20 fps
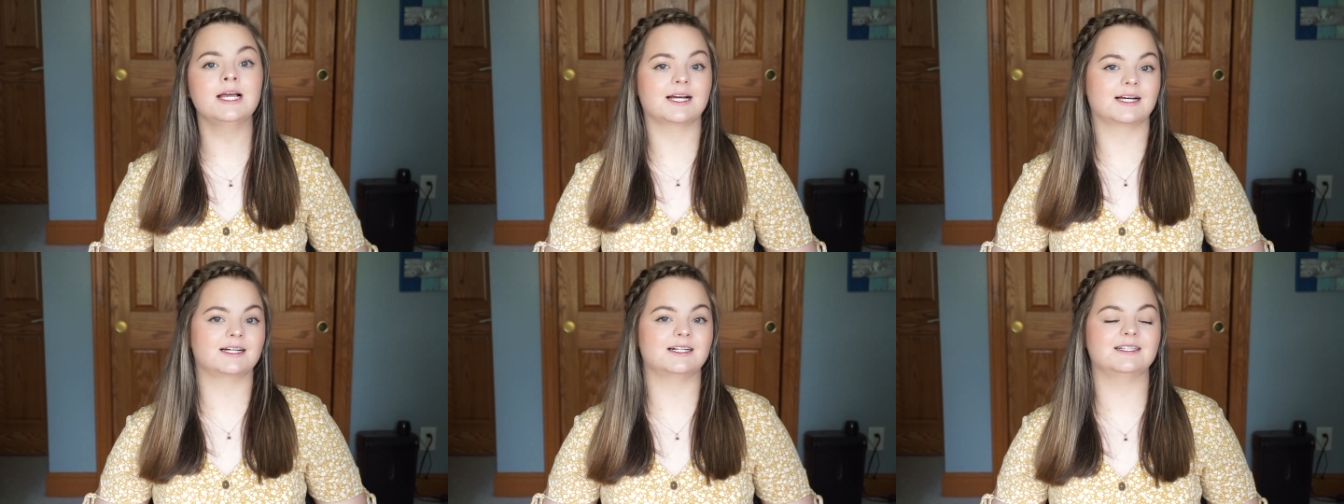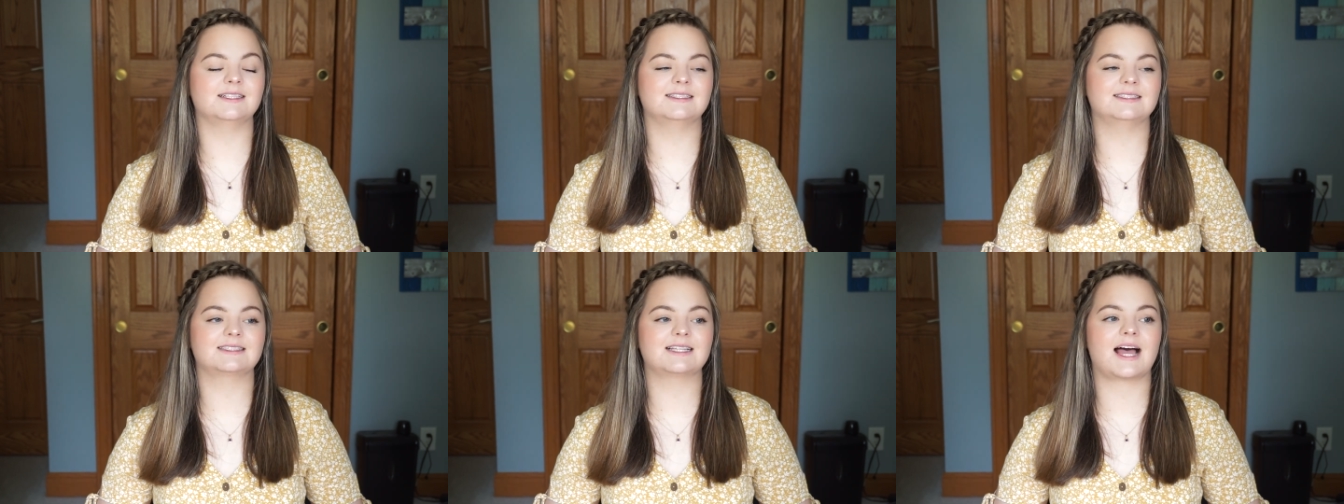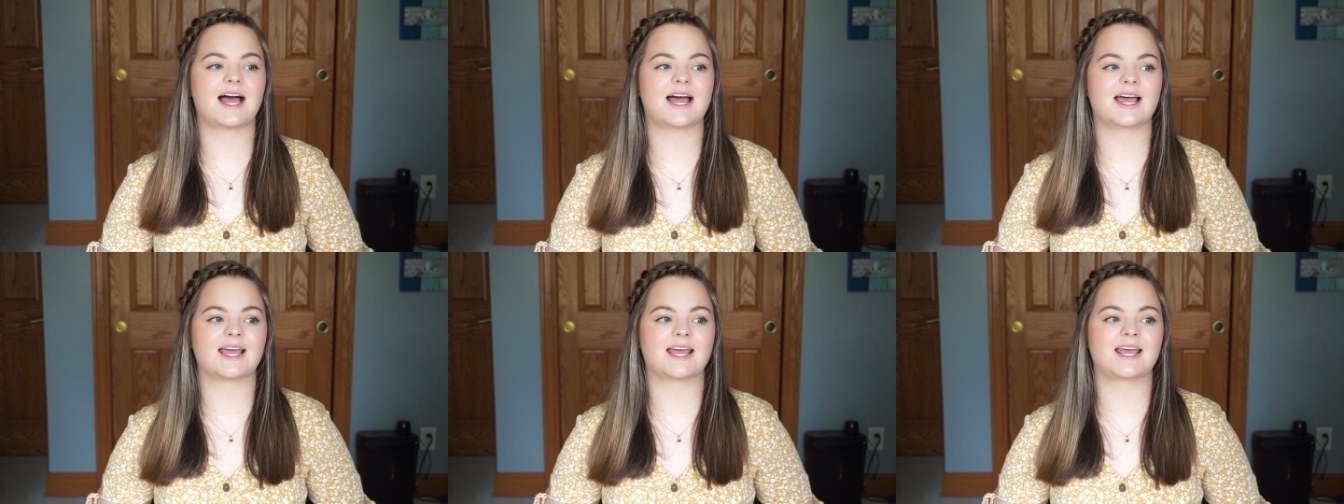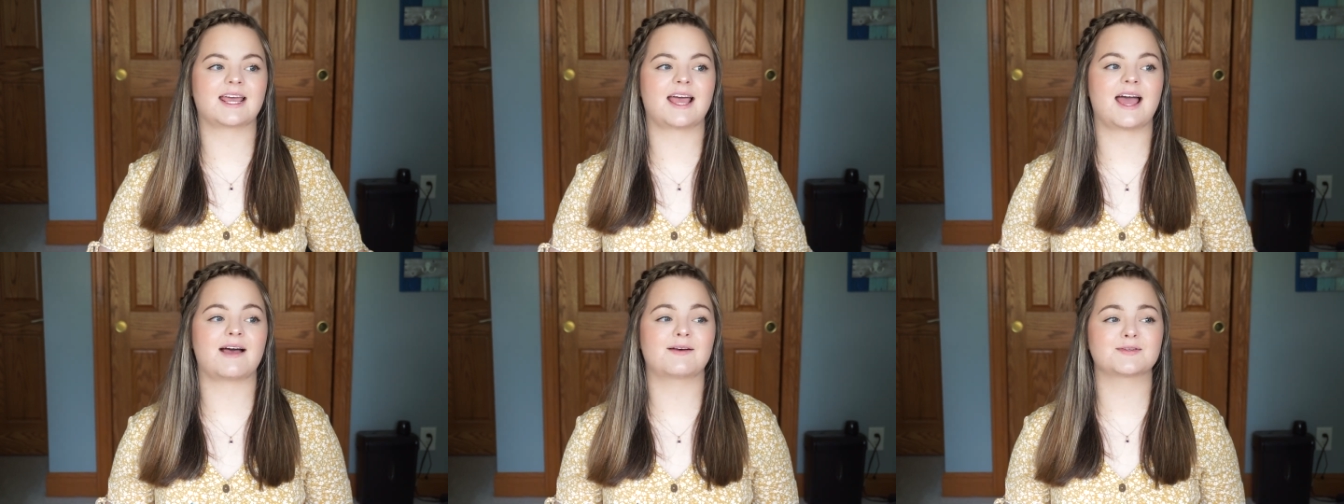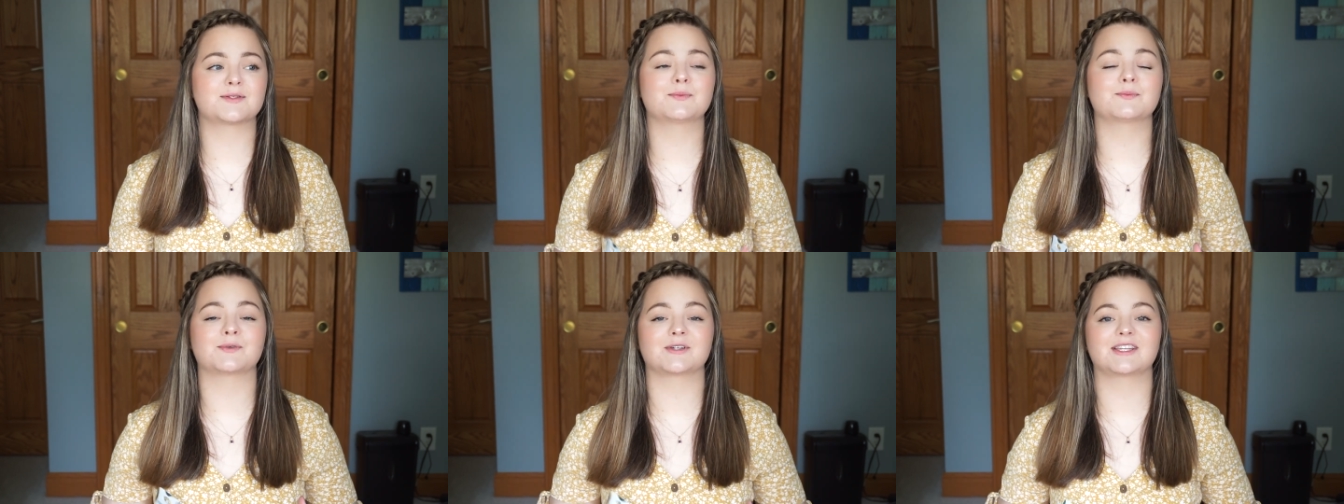because I have
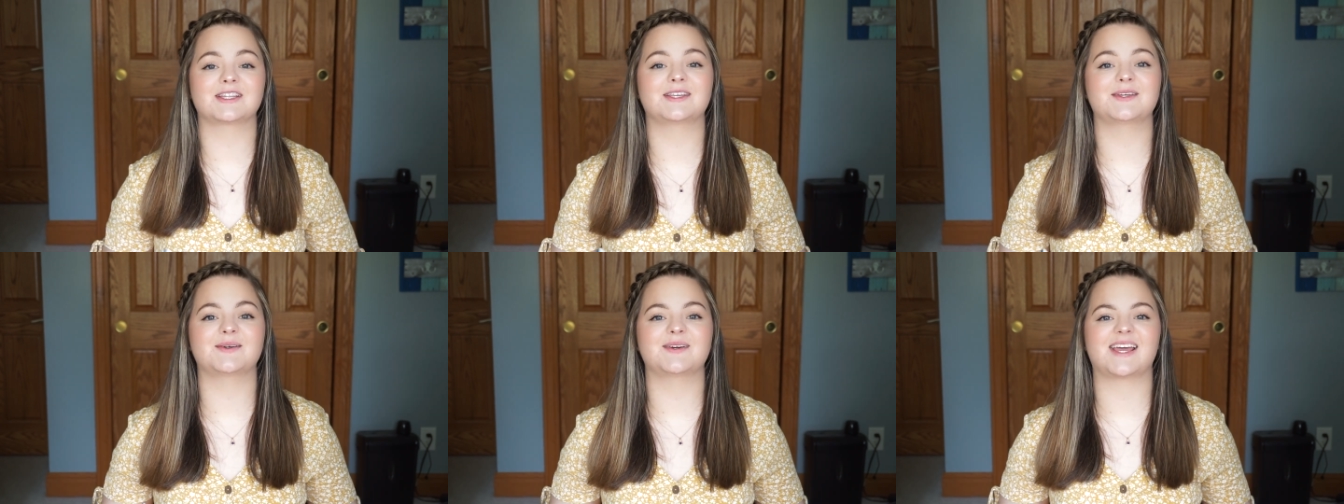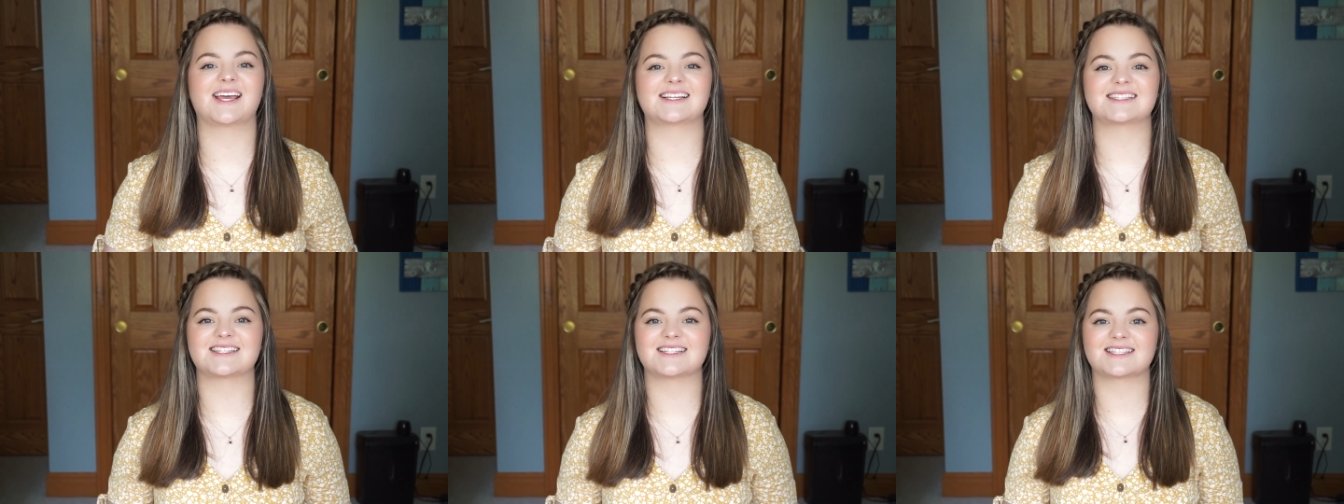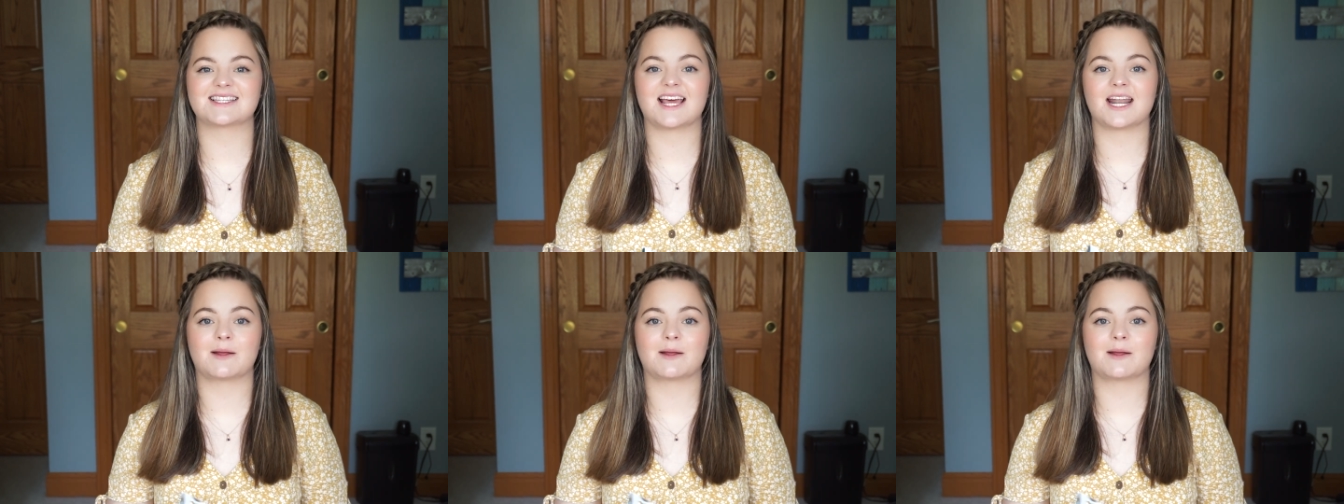some really cute cases